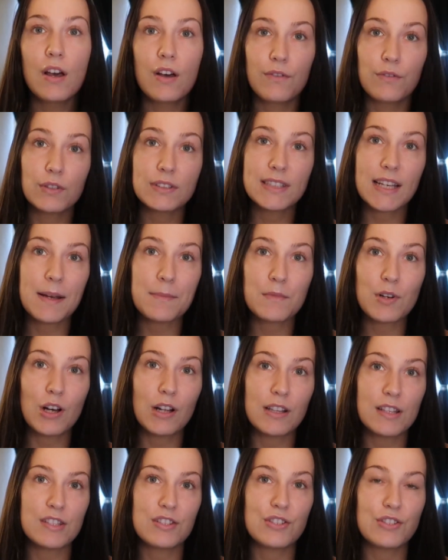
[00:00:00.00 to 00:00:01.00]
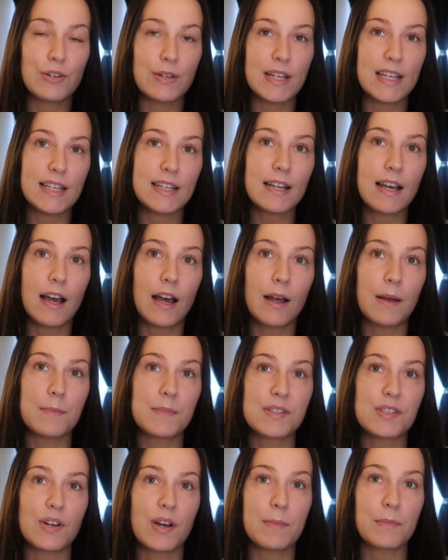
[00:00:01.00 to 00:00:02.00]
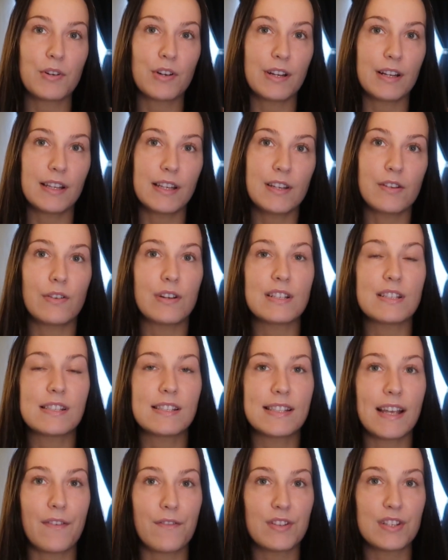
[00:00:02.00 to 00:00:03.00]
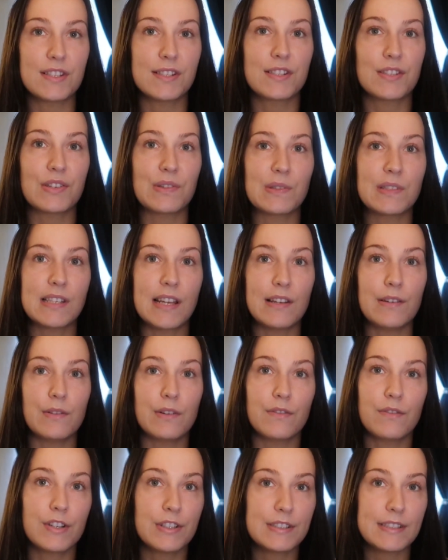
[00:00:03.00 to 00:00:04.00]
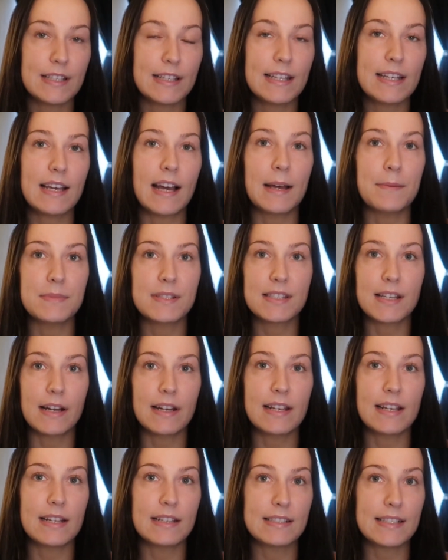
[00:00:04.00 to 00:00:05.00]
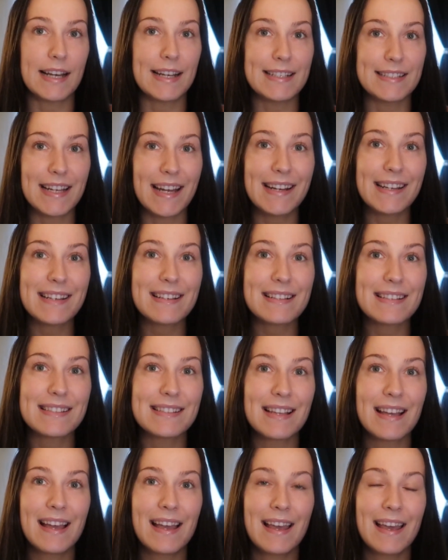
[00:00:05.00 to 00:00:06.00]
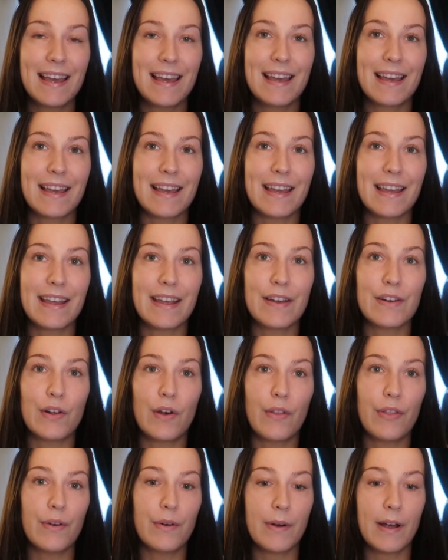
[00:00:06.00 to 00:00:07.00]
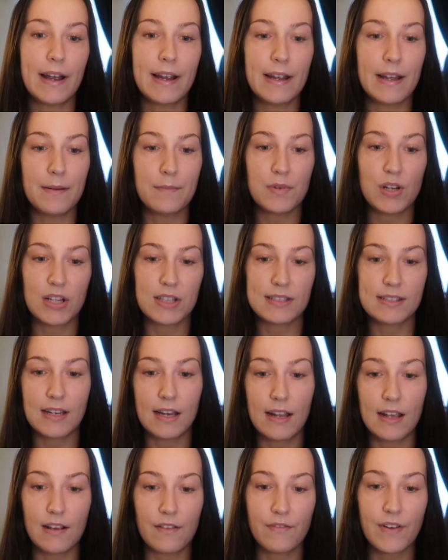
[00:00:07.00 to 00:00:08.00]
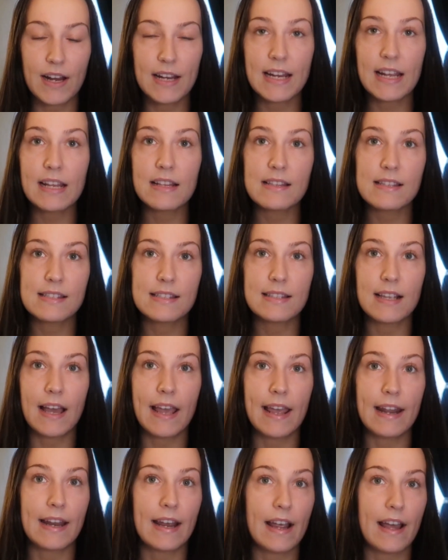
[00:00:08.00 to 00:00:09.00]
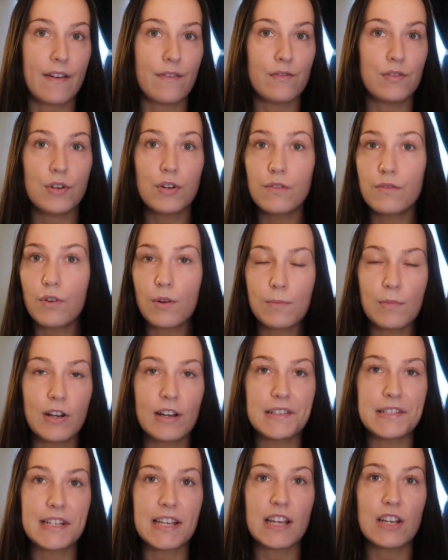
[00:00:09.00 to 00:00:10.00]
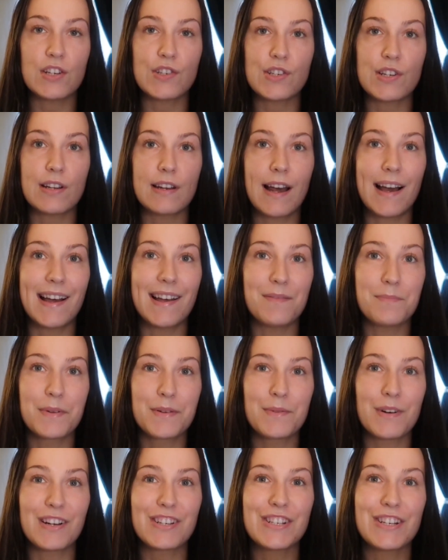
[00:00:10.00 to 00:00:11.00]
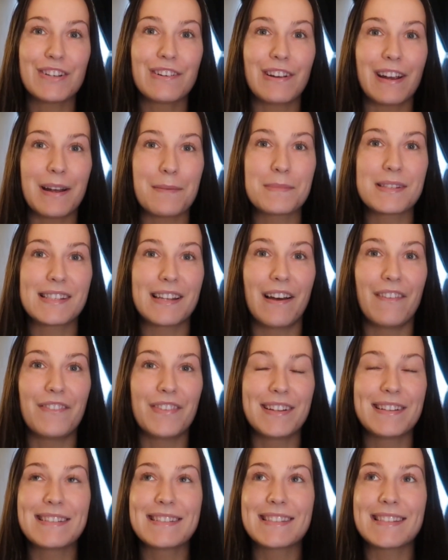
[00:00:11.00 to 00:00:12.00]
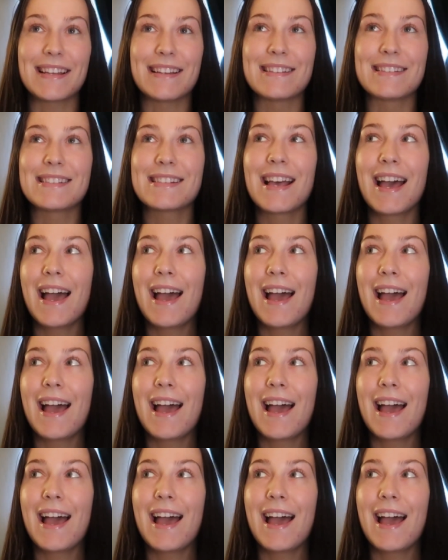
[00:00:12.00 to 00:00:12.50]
full-time college student. So I'm currently going to San Francisco State University. I'm studying dietetics. And although I am not studying finance and I have no formal education, I've been watching Graham Stephan since